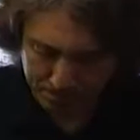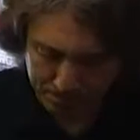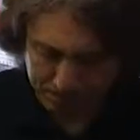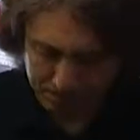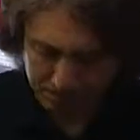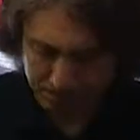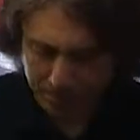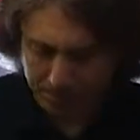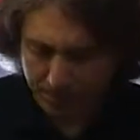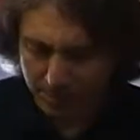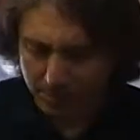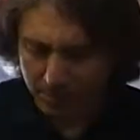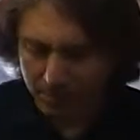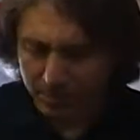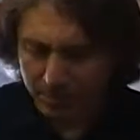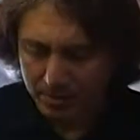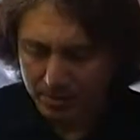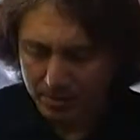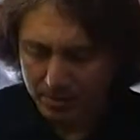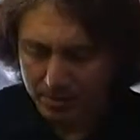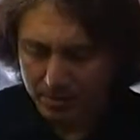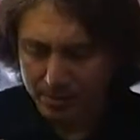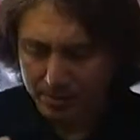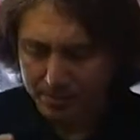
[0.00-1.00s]
on a
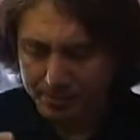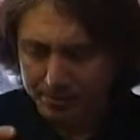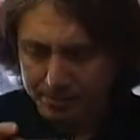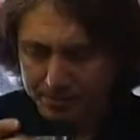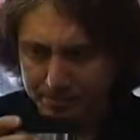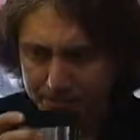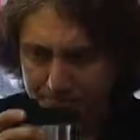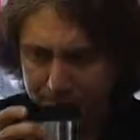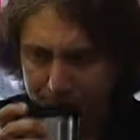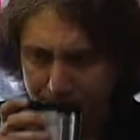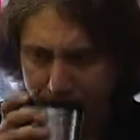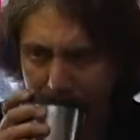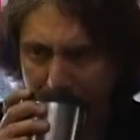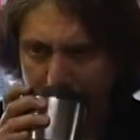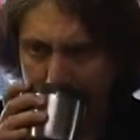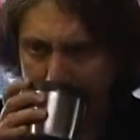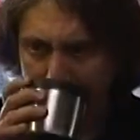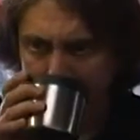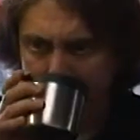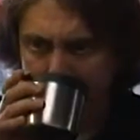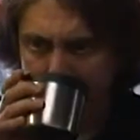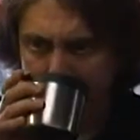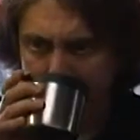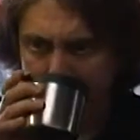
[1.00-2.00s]
donkey.
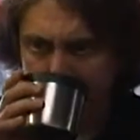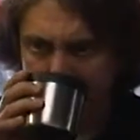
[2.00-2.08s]
Right.